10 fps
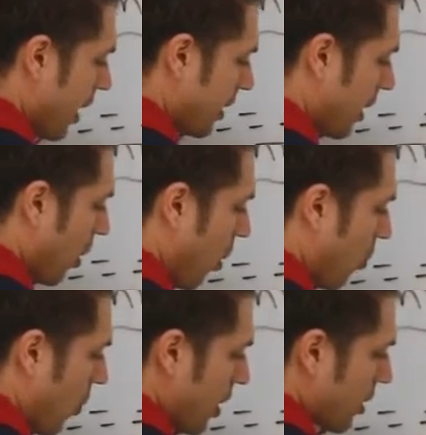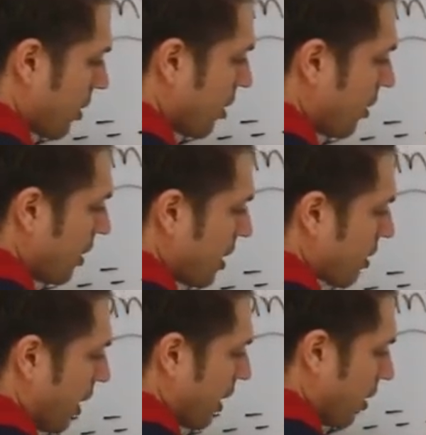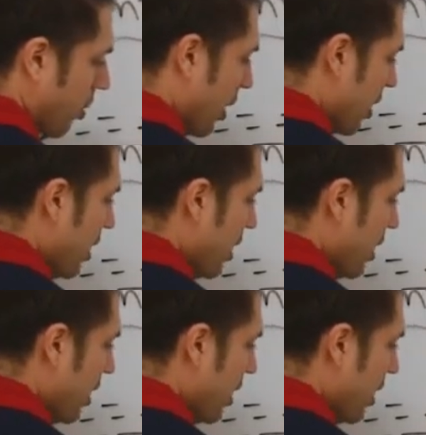anti-clockwise this side. Okay,